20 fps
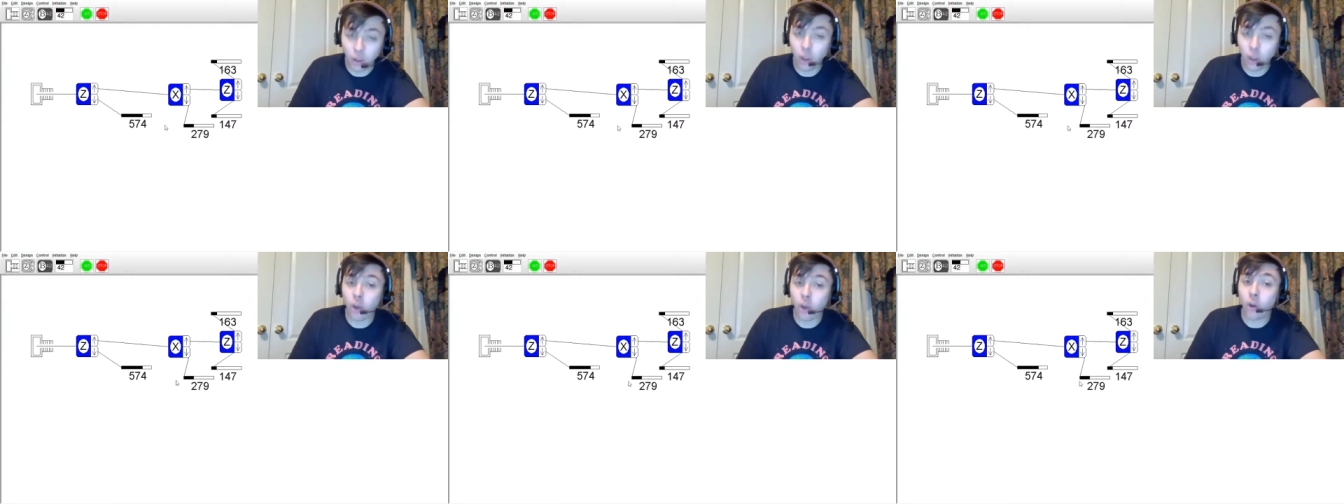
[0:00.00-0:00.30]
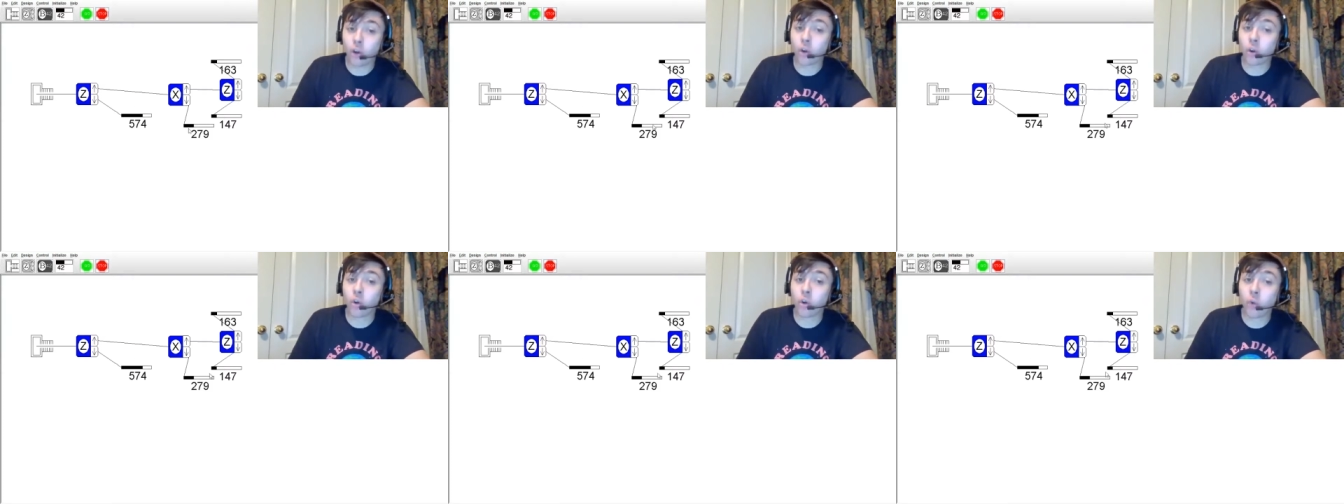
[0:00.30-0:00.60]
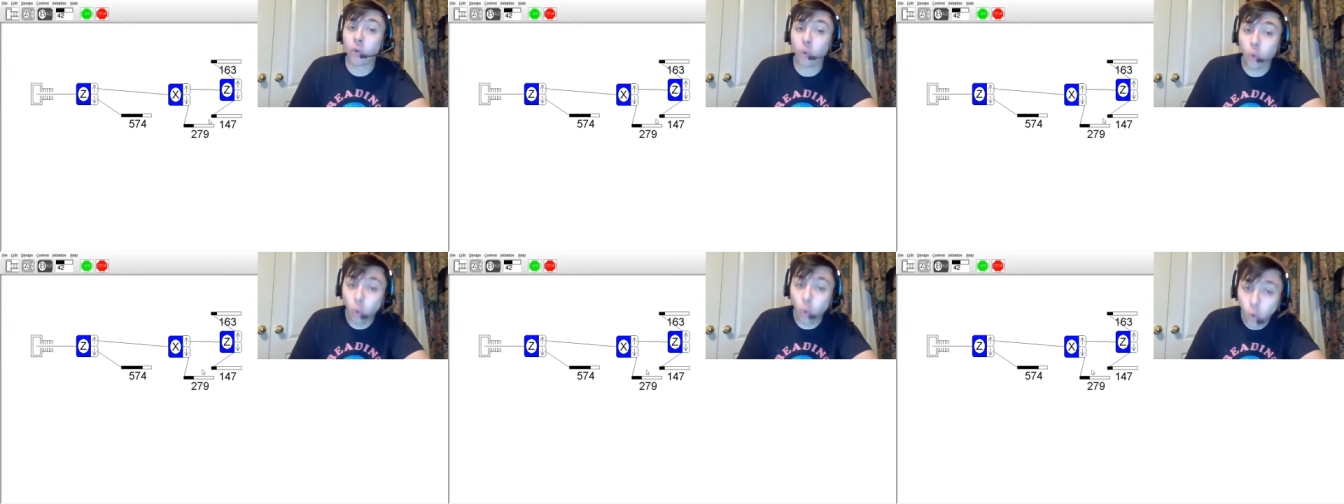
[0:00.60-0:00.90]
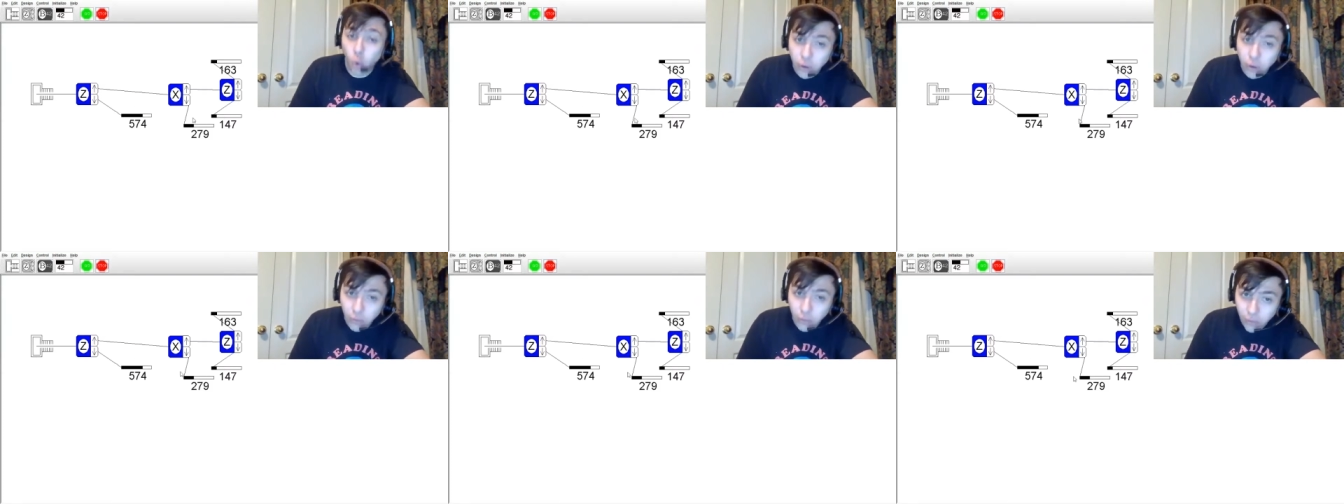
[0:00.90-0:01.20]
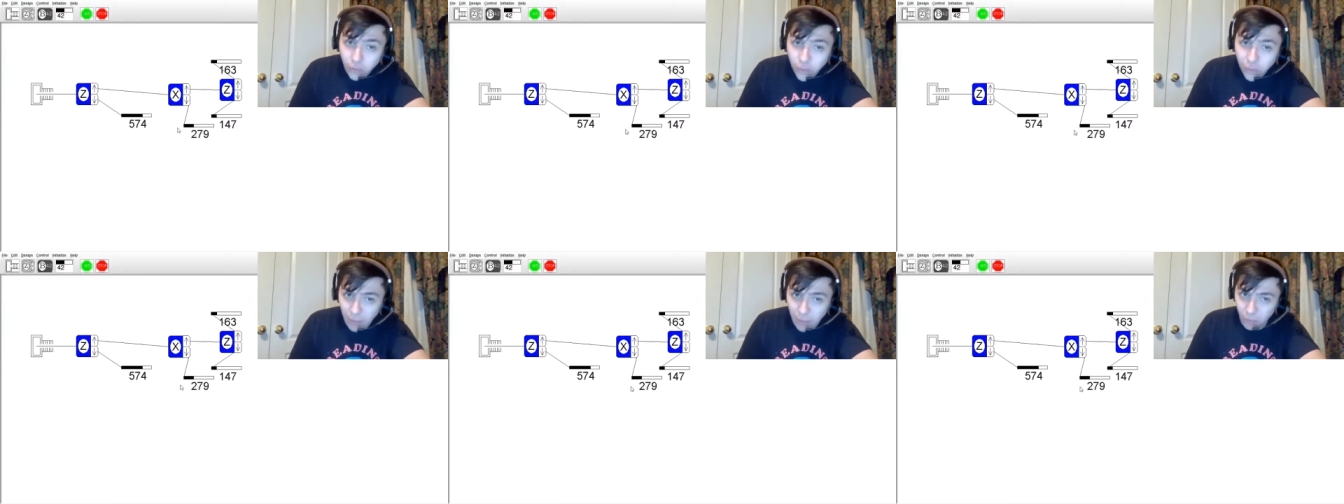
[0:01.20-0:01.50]
a quarter of
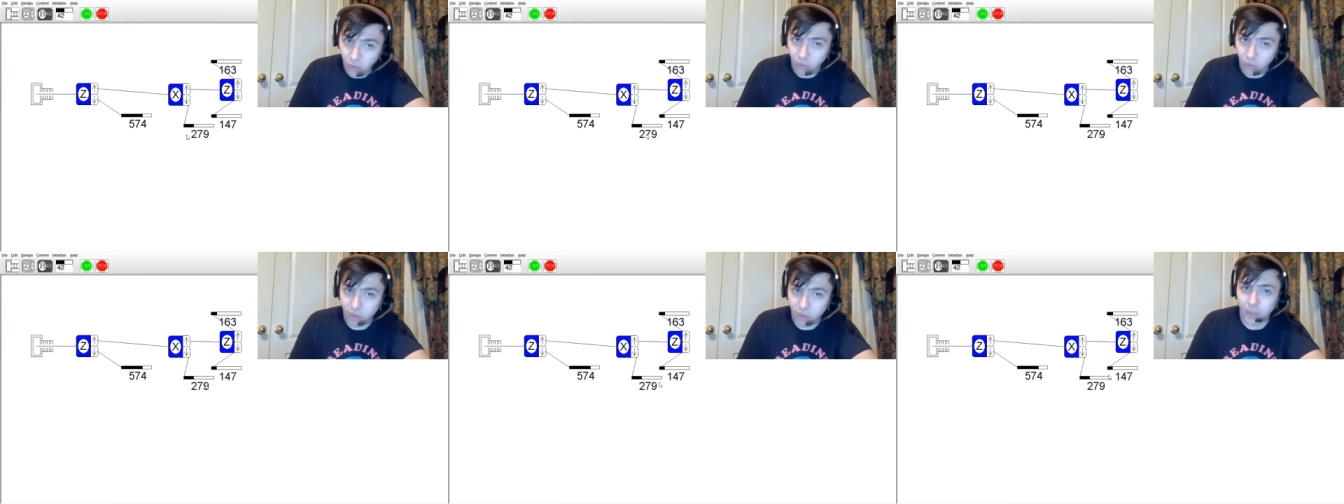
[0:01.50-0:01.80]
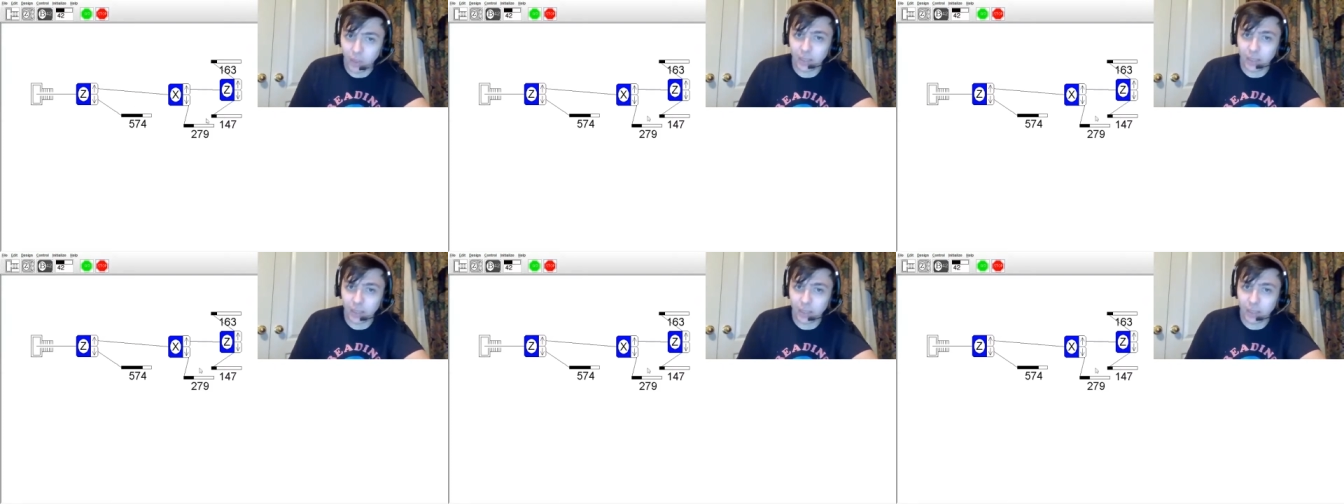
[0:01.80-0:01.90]
them go spin down